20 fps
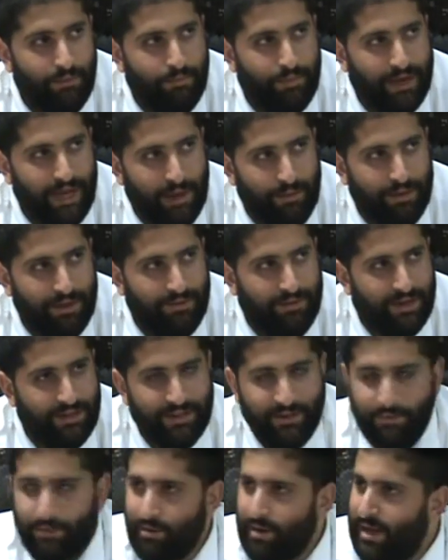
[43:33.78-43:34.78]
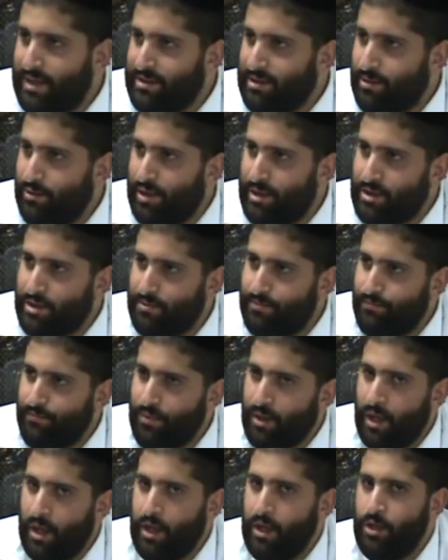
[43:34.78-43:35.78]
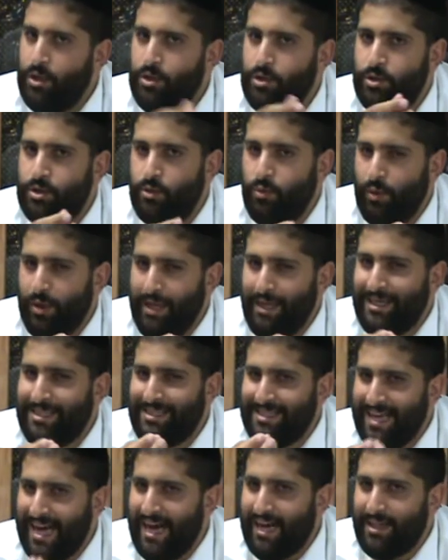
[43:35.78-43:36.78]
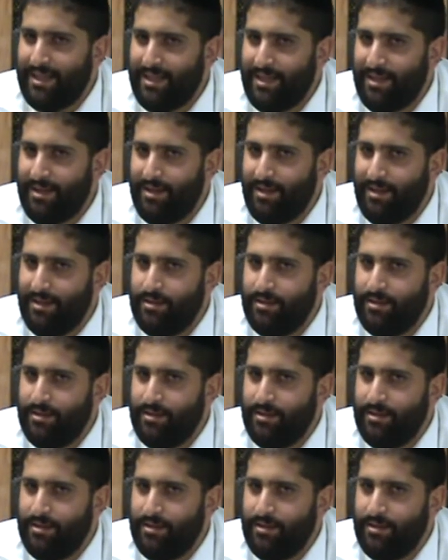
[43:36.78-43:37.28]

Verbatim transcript: But how many of us, if we were asked the question, so what exactly